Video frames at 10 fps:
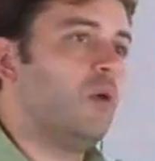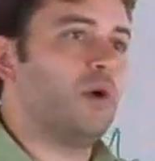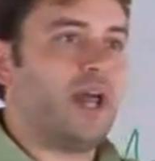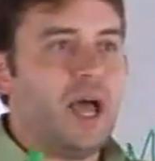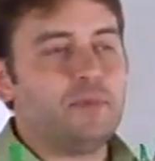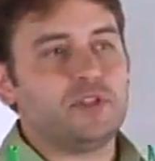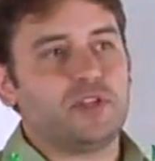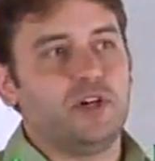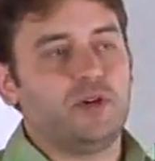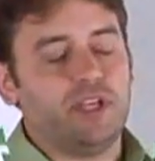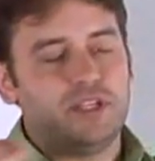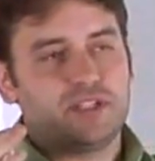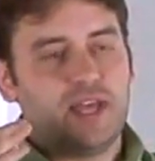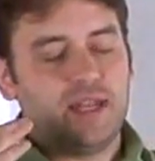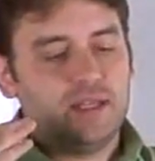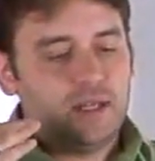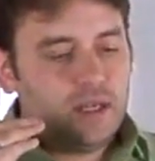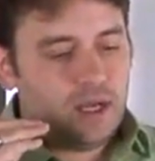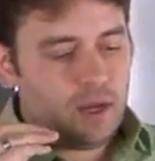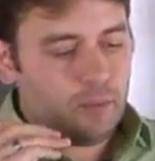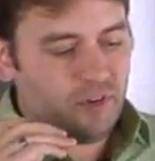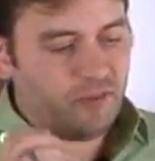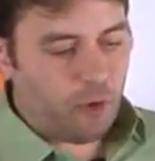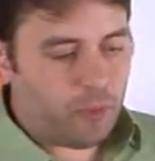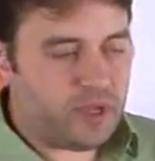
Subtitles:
What happens, though, is that before